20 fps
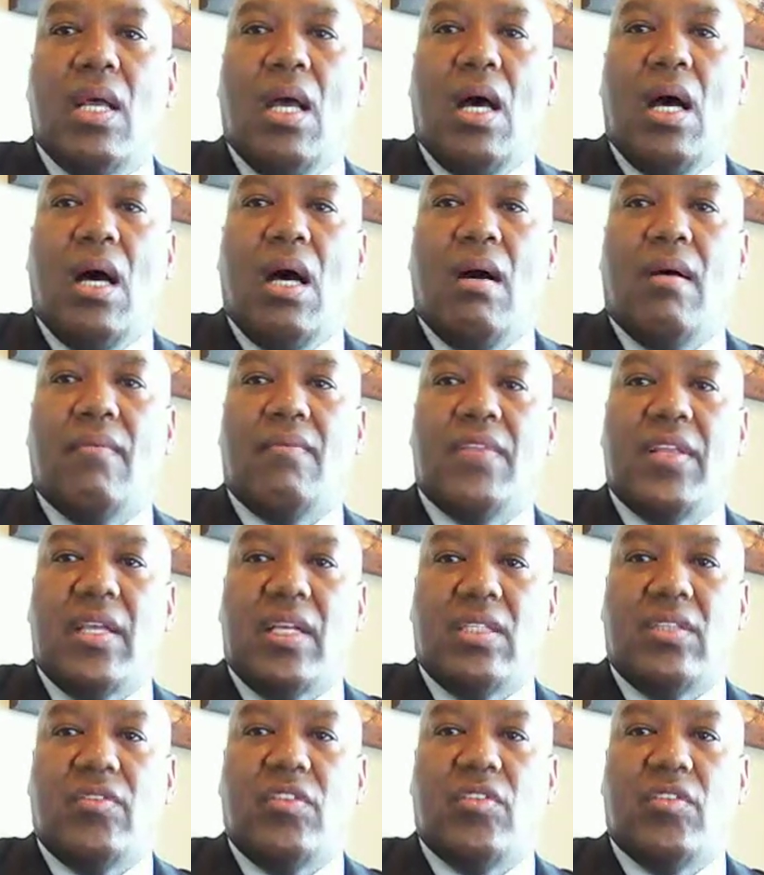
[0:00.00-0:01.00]
of the
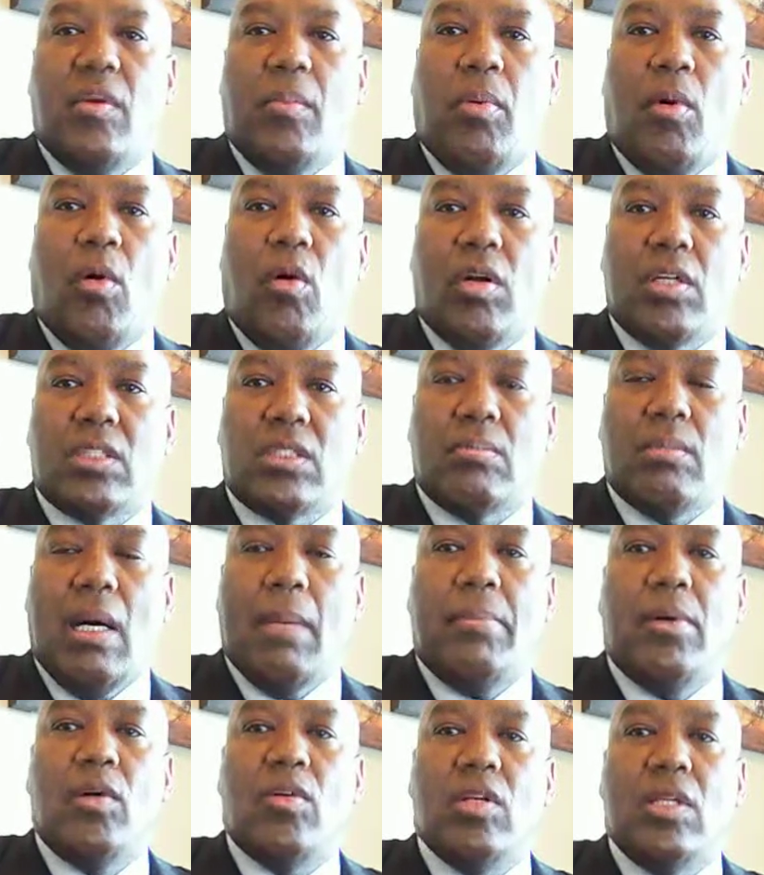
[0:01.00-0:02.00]
individual parts by
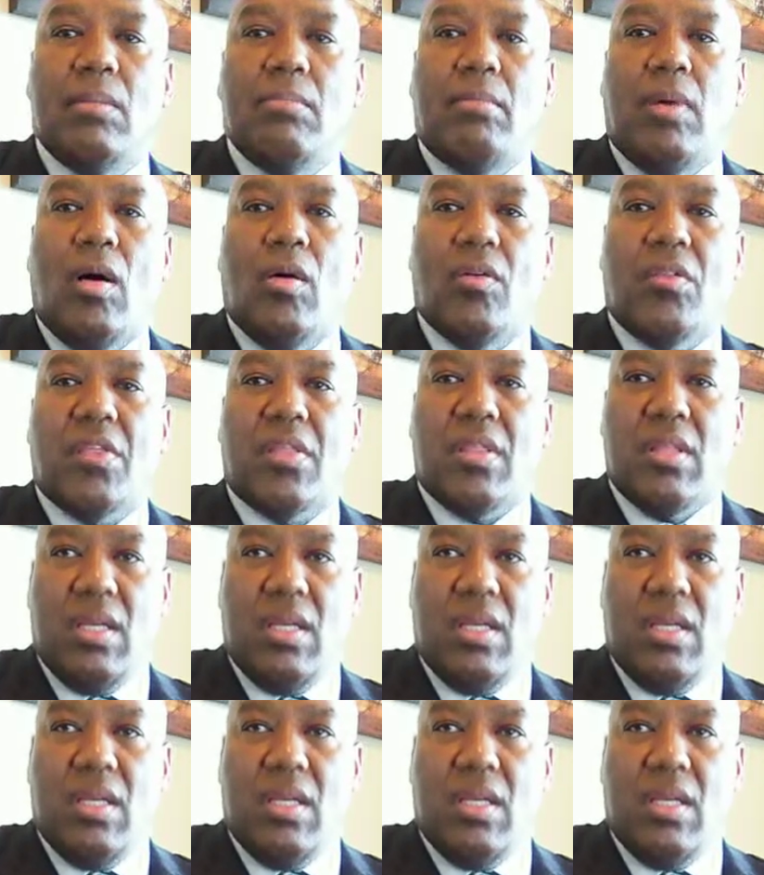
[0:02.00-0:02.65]
pooling both